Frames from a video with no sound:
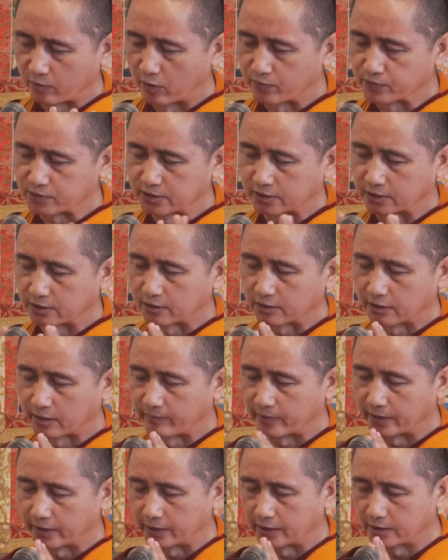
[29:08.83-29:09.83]
obstacle
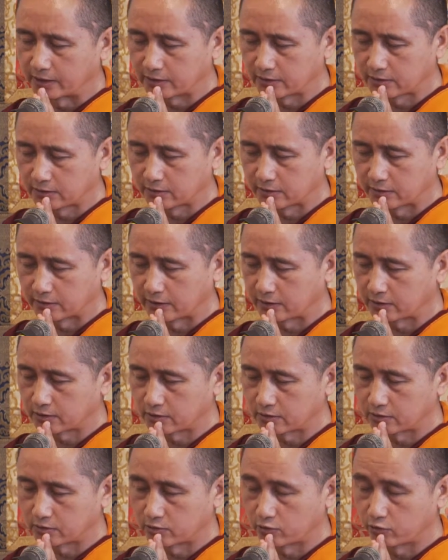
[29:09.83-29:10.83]
coming in,
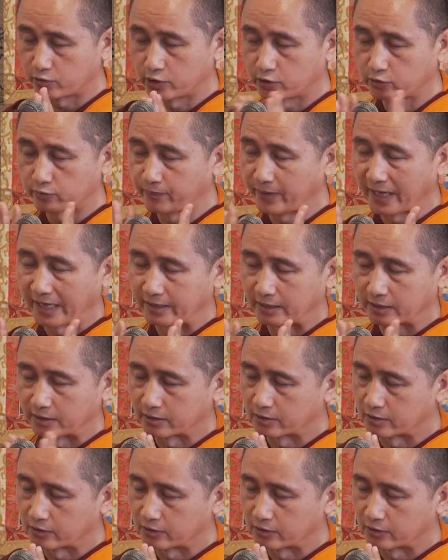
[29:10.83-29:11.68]
then no need to panic.